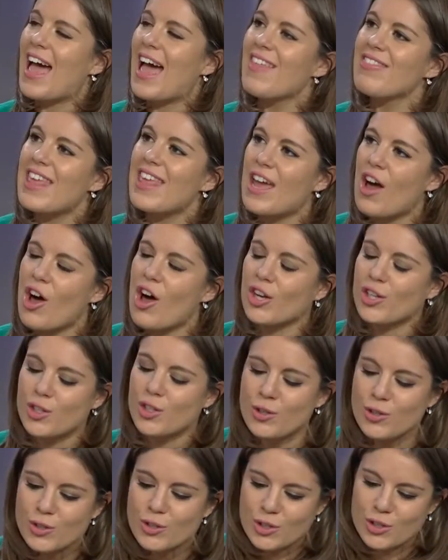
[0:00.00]
and they are
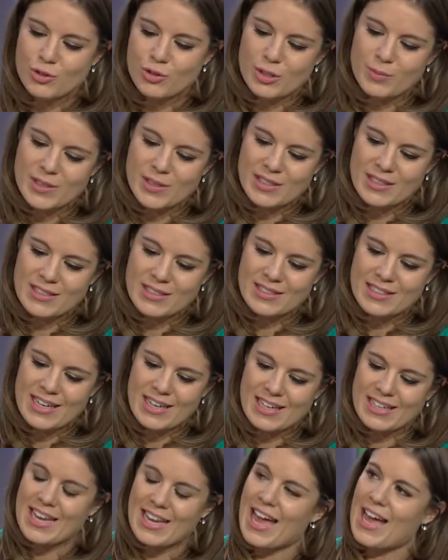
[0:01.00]
huge contributors,
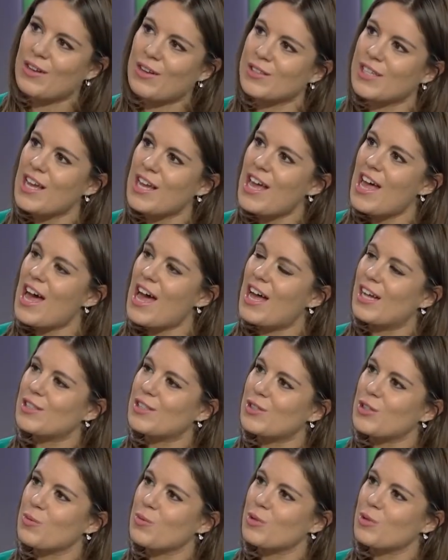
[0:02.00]
uh, cows, uh, to the